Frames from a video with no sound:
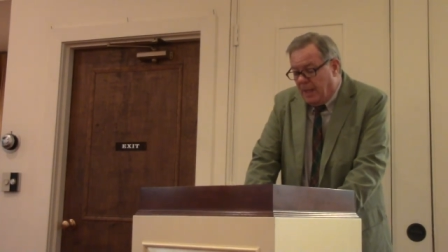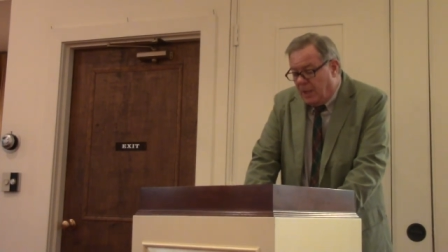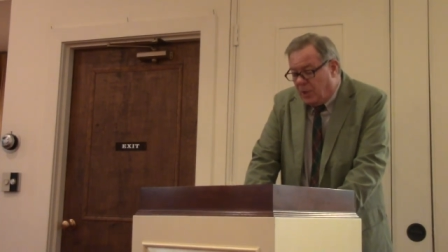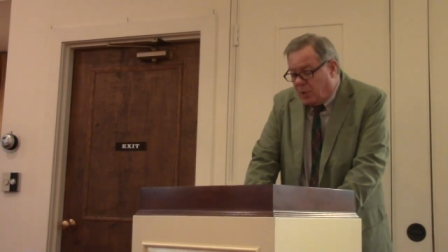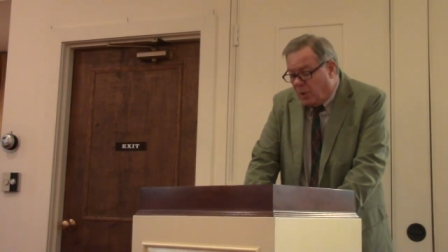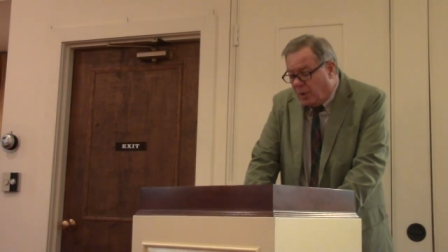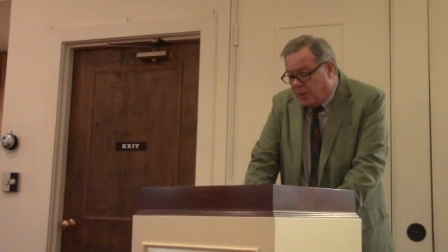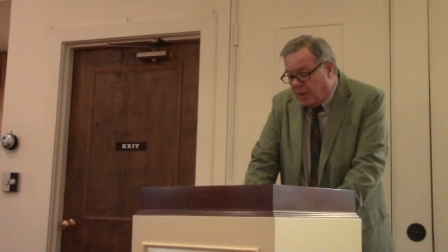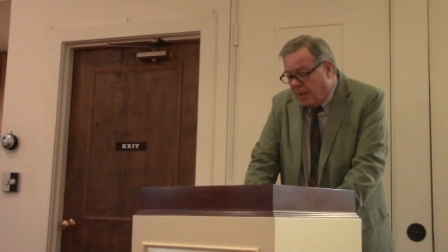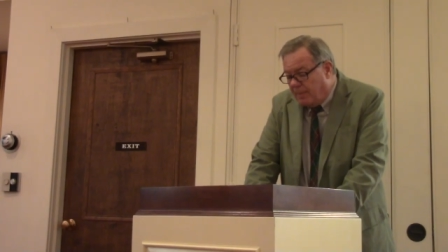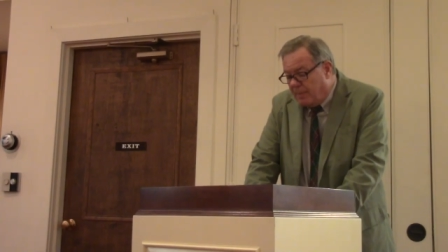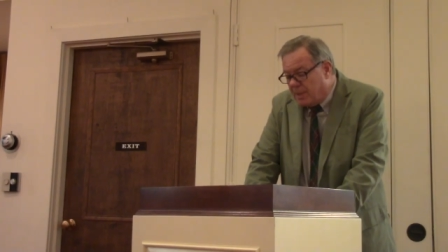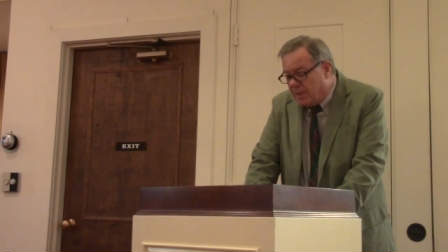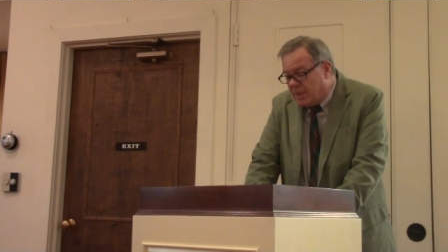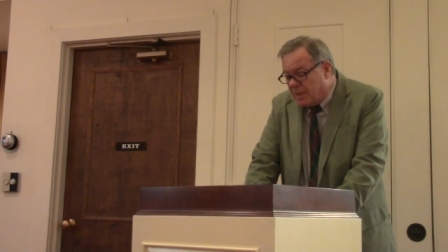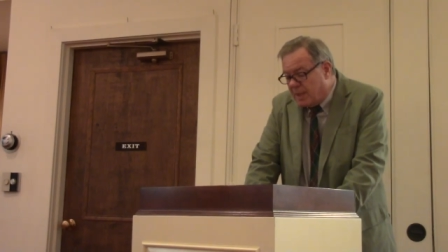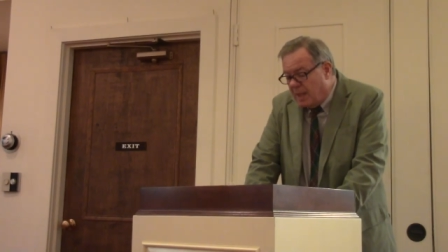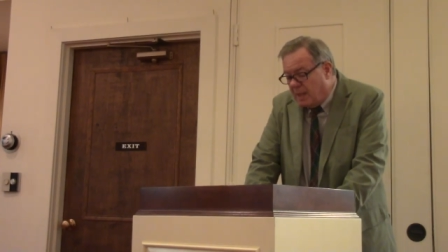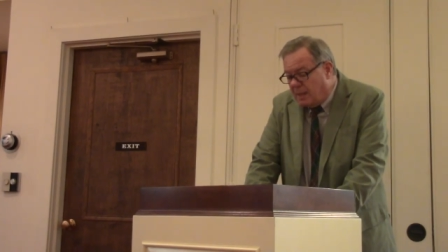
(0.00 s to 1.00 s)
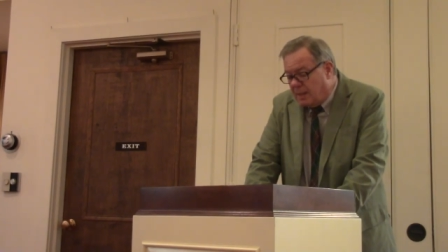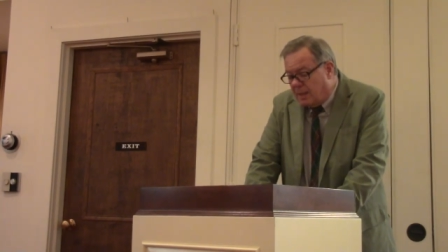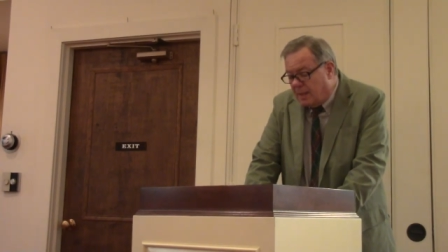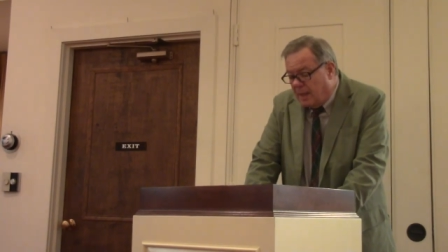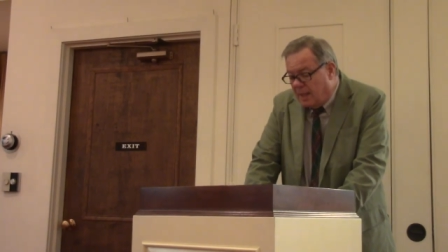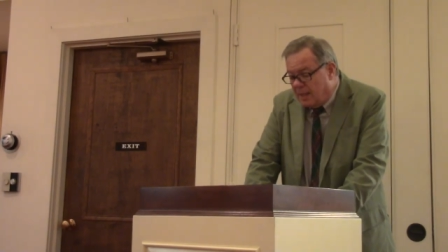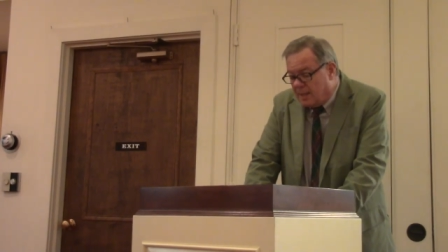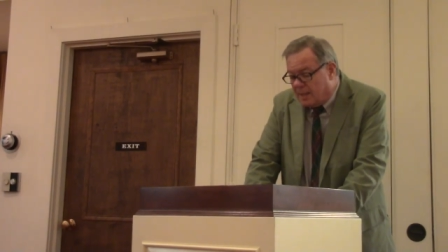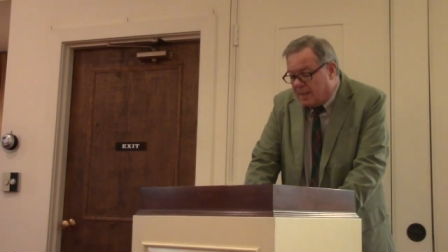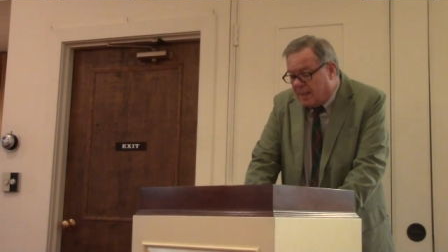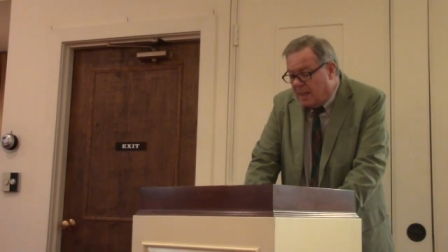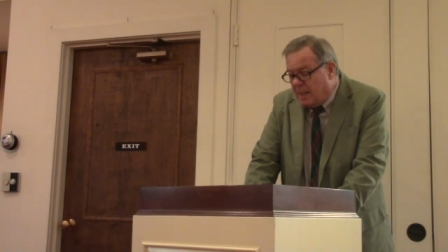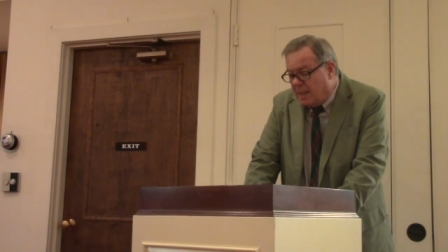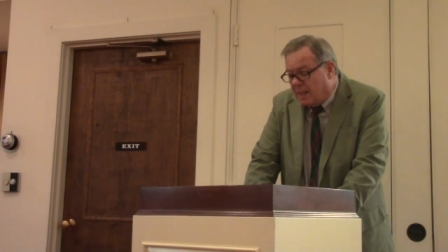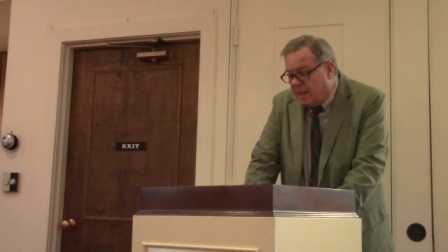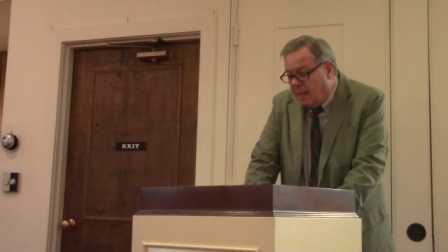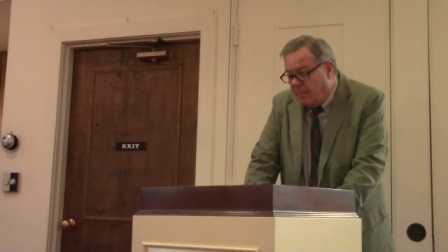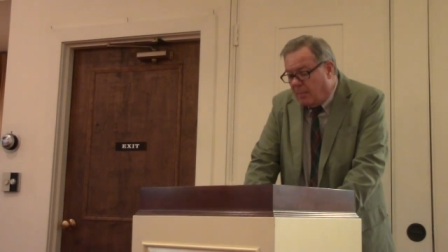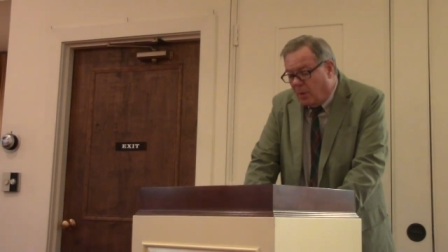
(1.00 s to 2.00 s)
He took them and sent, and
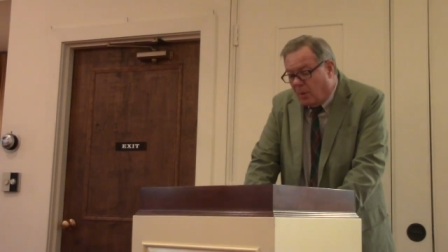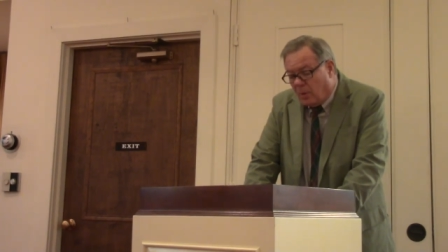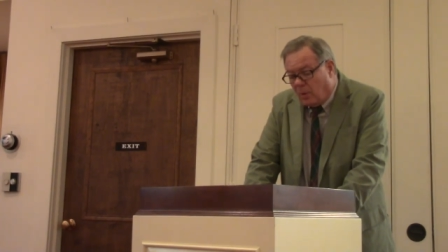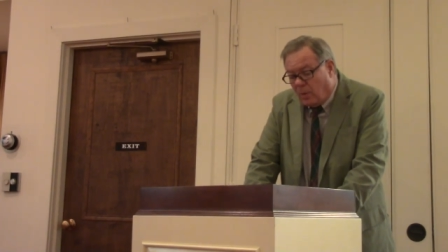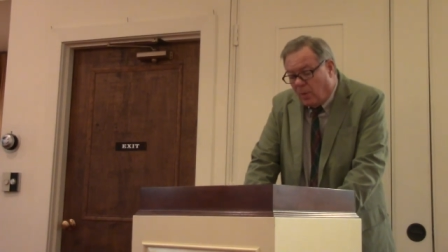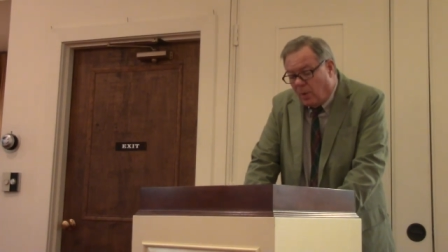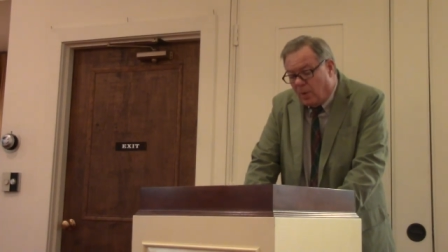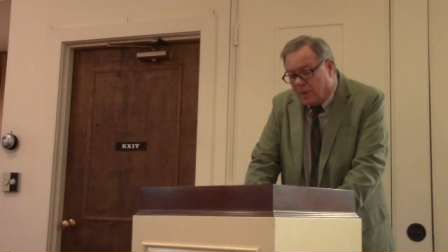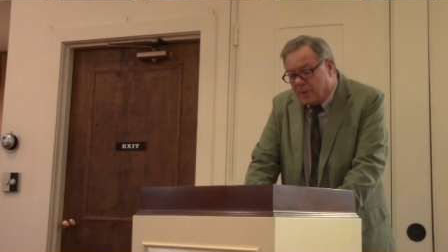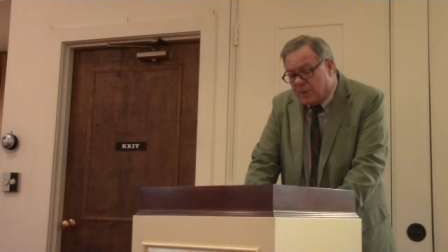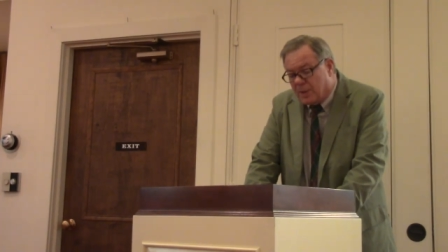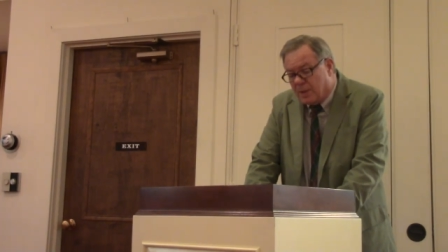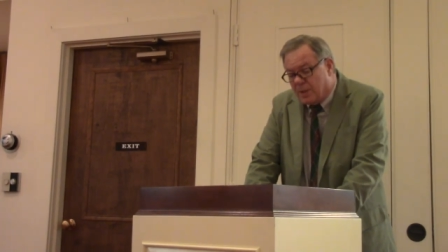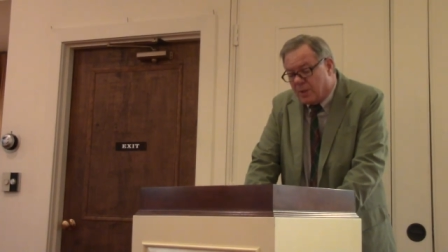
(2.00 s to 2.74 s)
sent them across